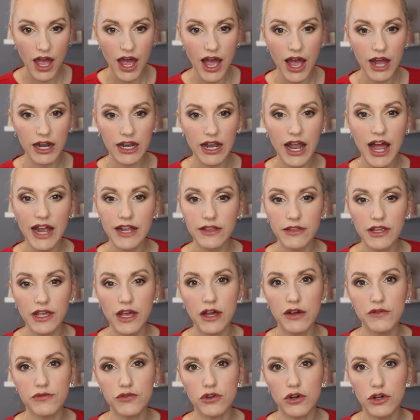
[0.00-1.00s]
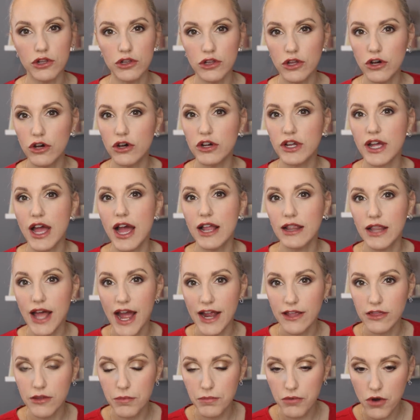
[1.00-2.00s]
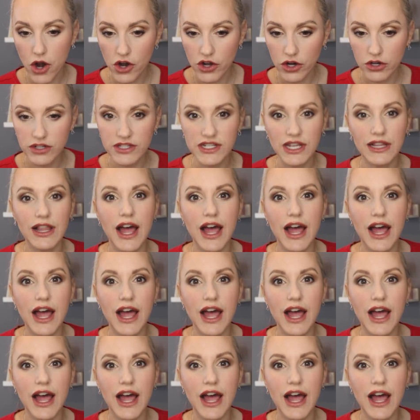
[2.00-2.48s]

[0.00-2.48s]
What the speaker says: I like the overall look. I like the product.